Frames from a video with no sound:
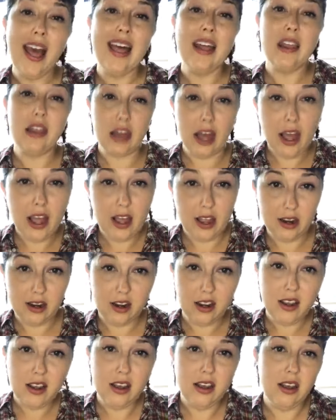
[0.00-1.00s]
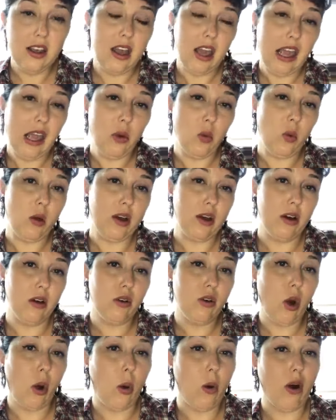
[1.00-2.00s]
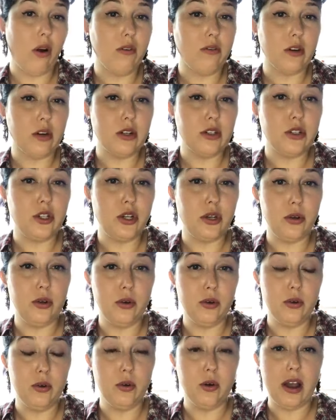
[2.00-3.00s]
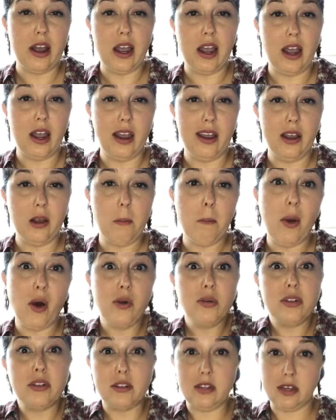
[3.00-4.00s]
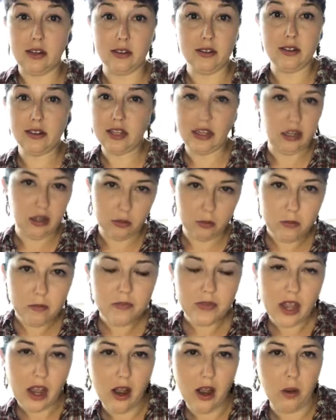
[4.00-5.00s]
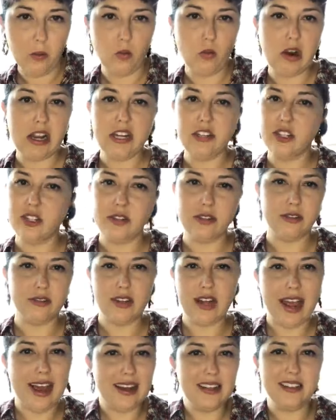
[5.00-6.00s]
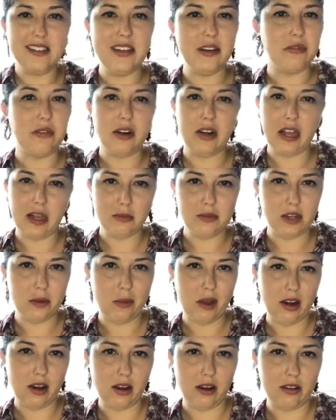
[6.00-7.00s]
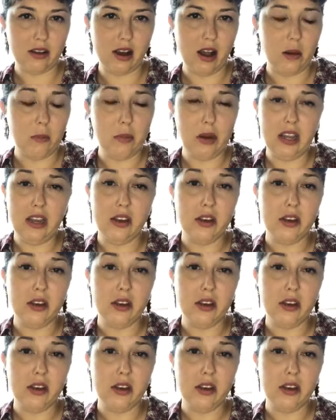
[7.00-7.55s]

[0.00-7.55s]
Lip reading: Then it will go over to a post-sales team, which has different names depending on the company.